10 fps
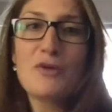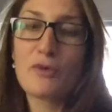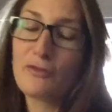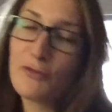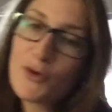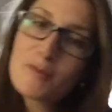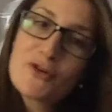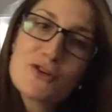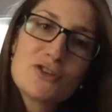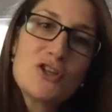
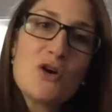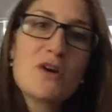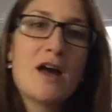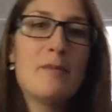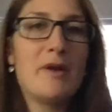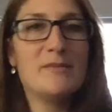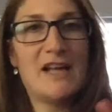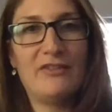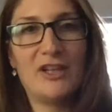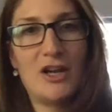reformers, yoga, but I'm
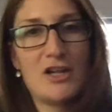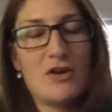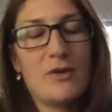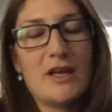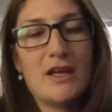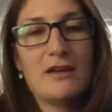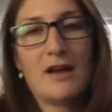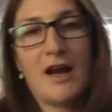definitely not a yogi.